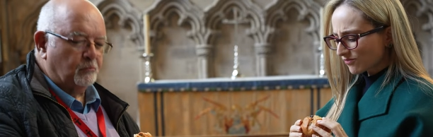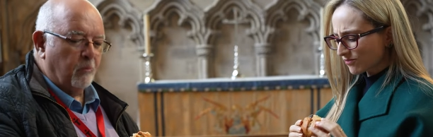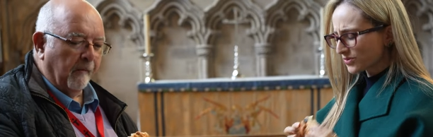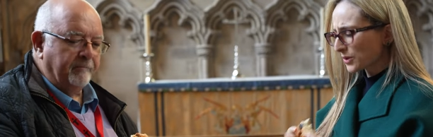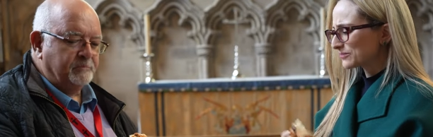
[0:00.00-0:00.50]

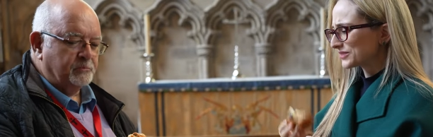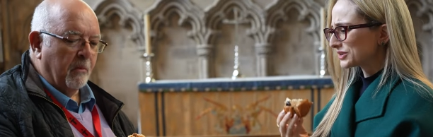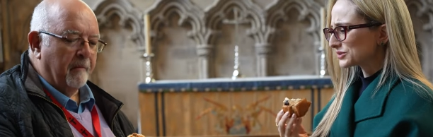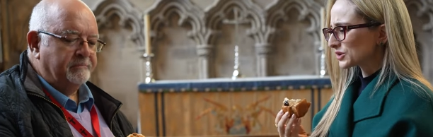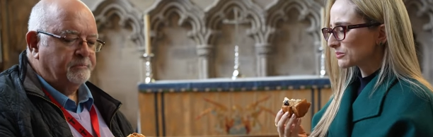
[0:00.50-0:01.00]
Speaker 1: Mm,
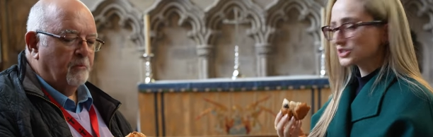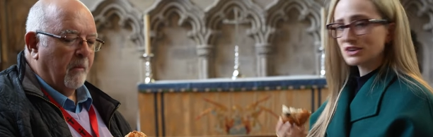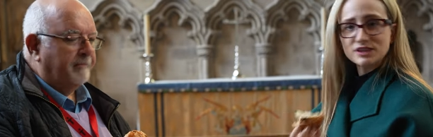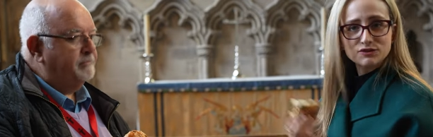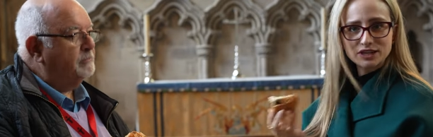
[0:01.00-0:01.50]
thank you so much.
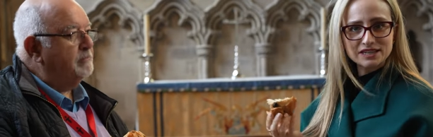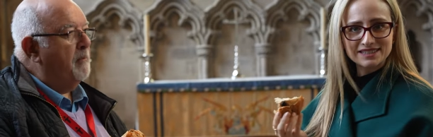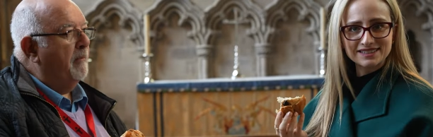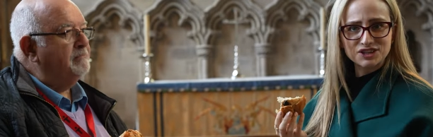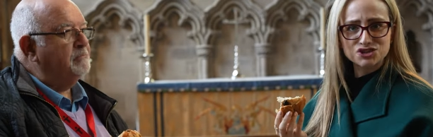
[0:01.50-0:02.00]
I've never
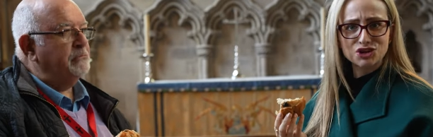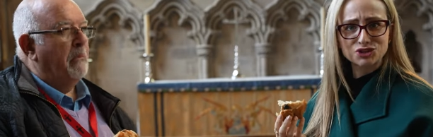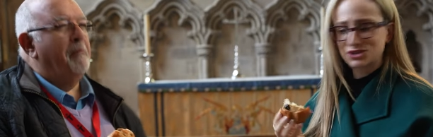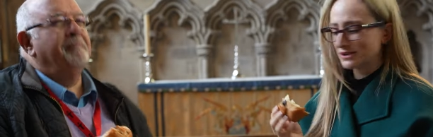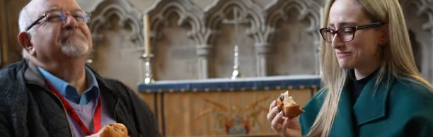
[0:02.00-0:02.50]
eaten in
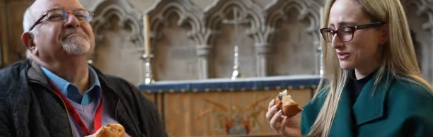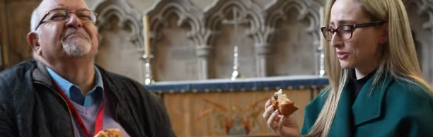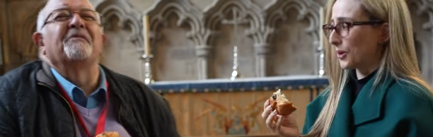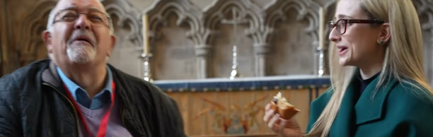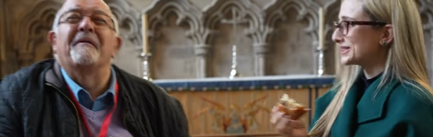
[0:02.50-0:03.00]
church
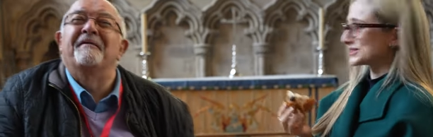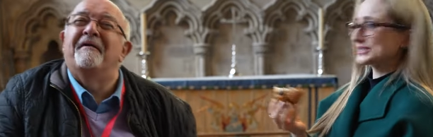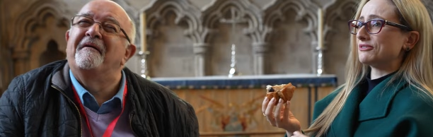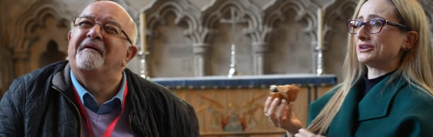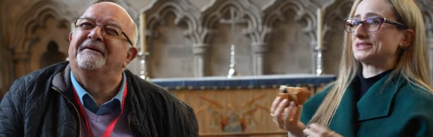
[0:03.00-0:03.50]
before. This is
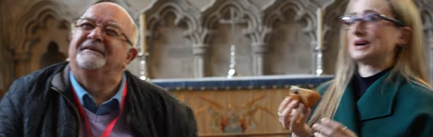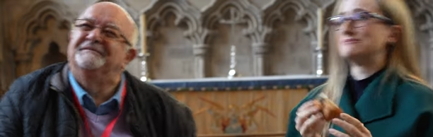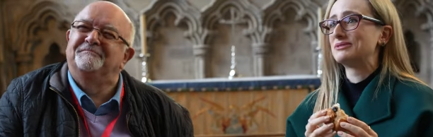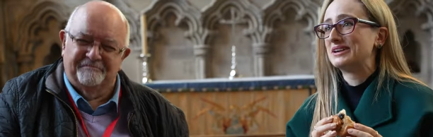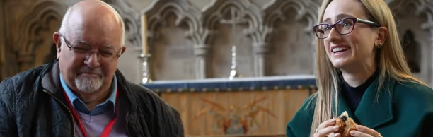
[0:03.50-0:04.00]
the first
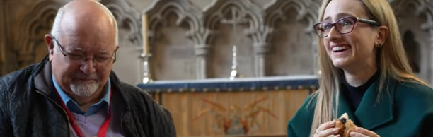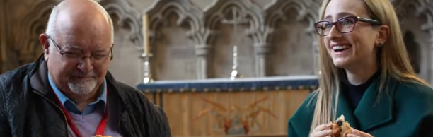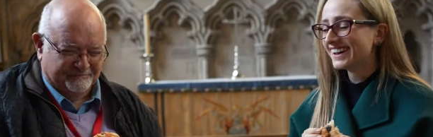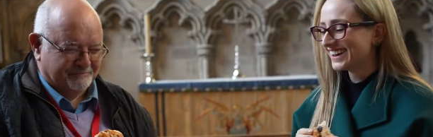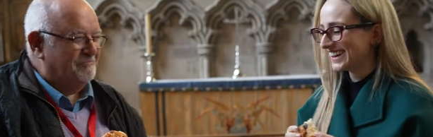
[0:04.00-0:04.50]
time.
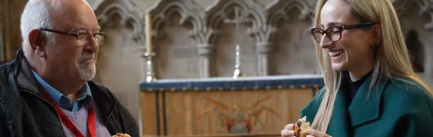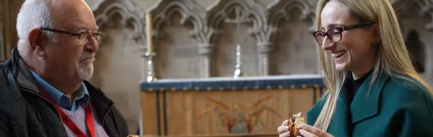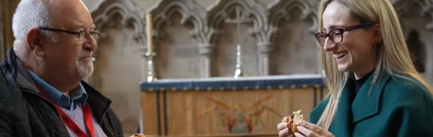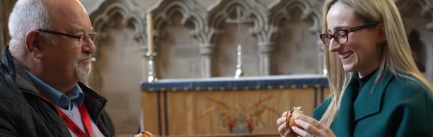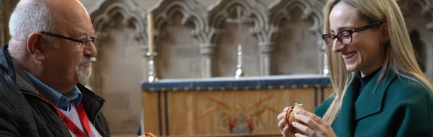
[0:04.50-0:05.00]

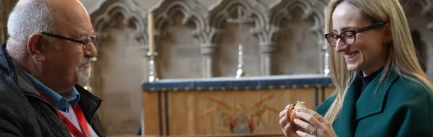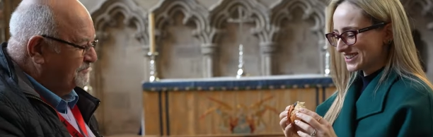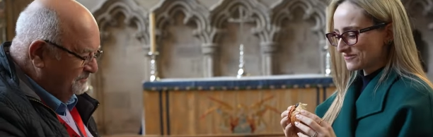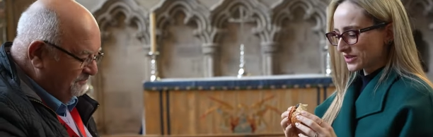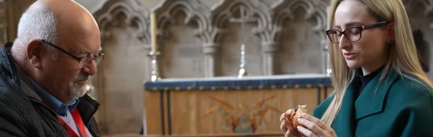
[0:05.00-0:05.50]

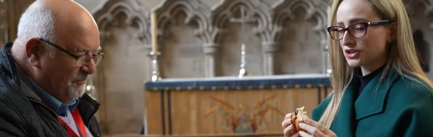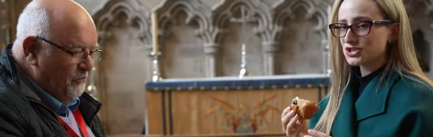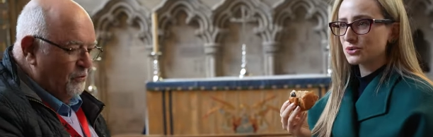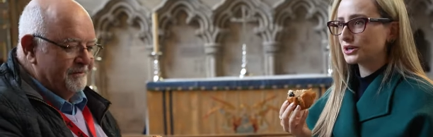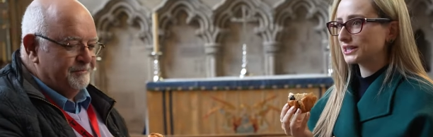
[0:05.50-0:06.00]
Not
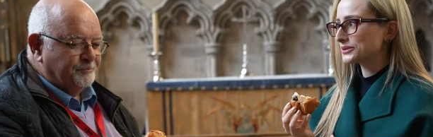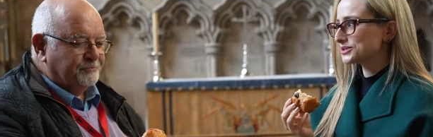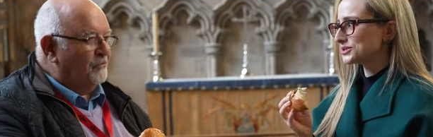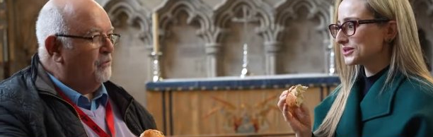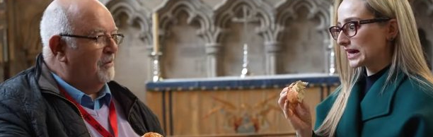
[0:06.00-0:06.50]
sure we're allowed
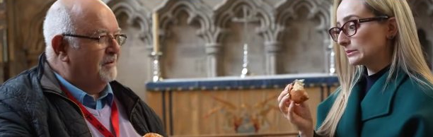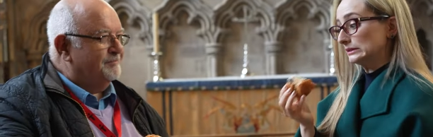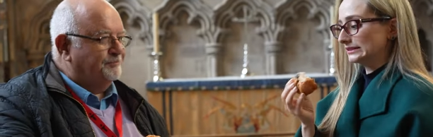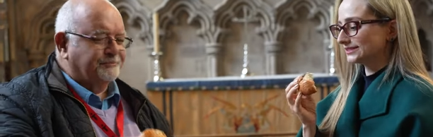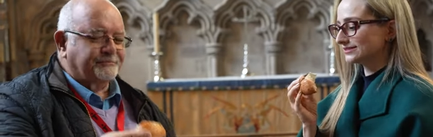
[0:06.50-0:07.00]
to do that.
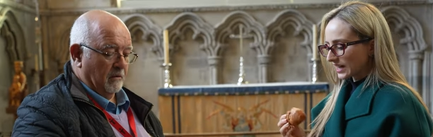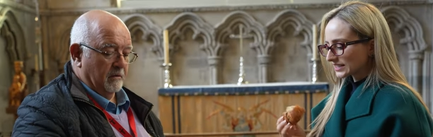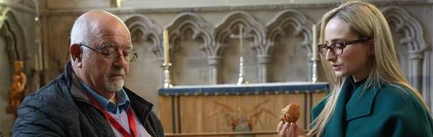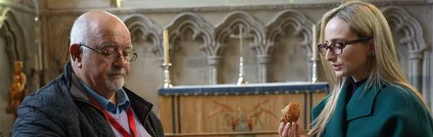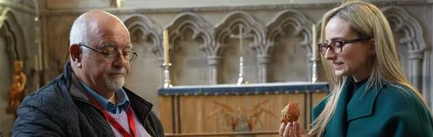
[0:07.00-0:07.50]
I
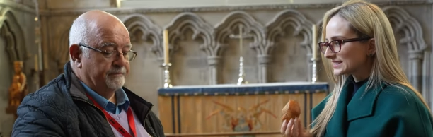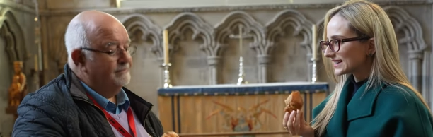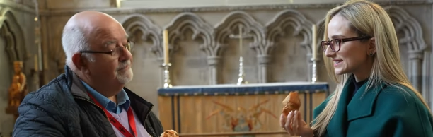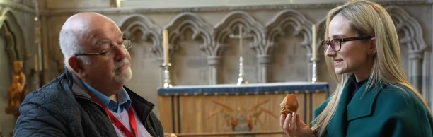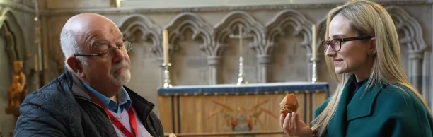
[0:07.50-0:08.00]
can really
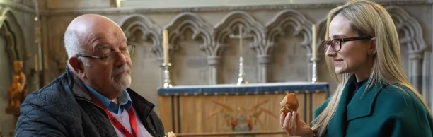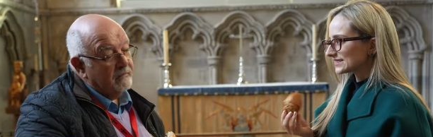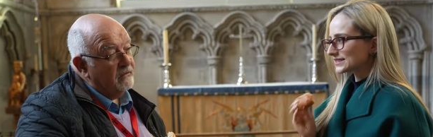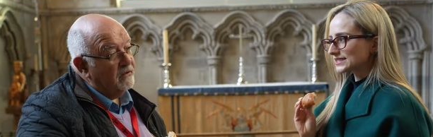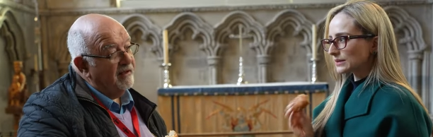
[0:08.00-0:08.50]
taste
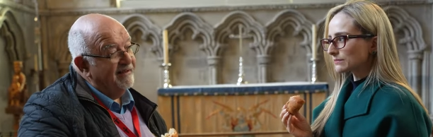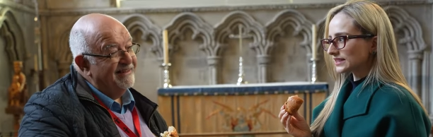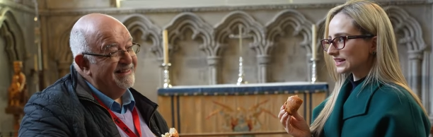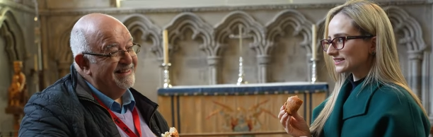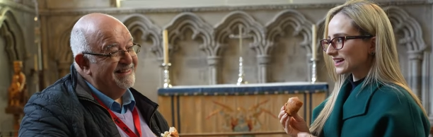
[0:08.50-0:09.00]
there's
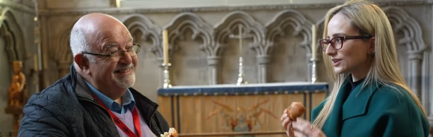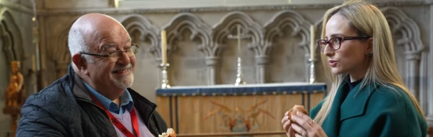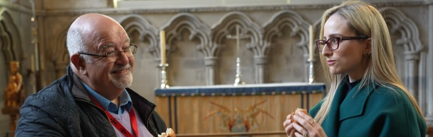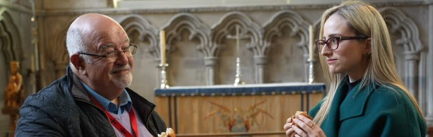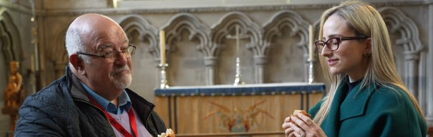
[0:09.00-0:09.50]
something I
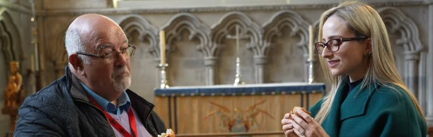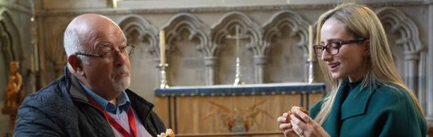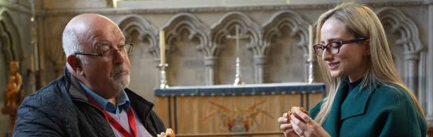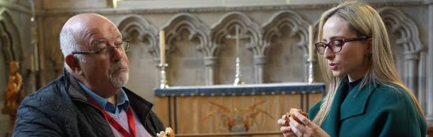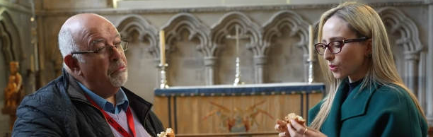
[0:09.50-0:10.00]

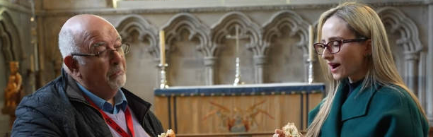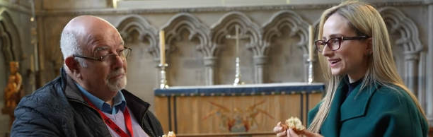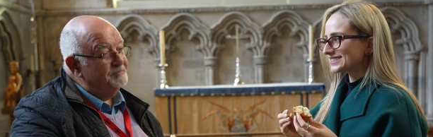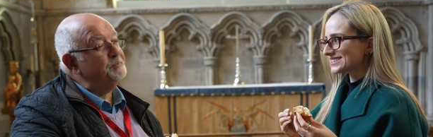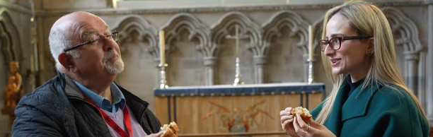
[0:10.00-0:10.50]
can't
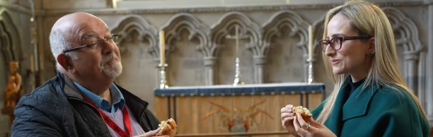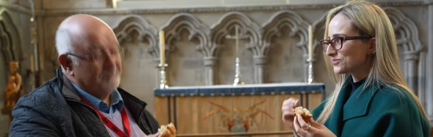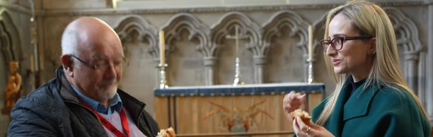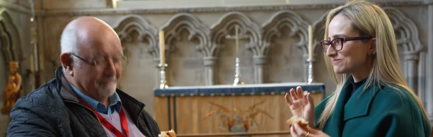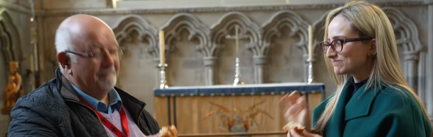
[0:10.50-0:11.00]
quite
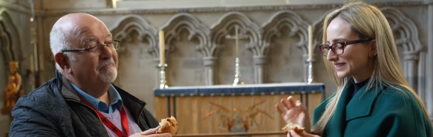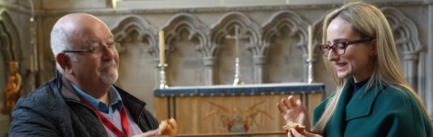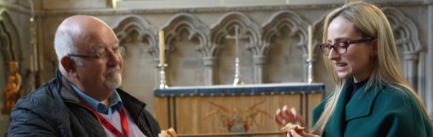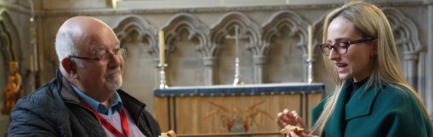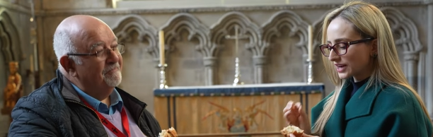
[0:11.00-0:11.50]

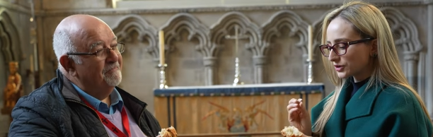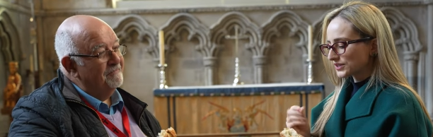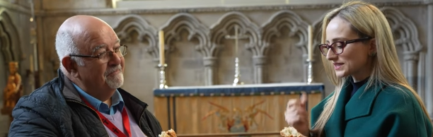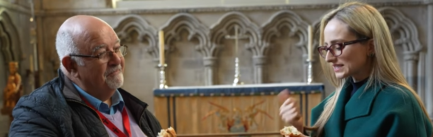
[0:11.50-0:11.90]
place. I know there's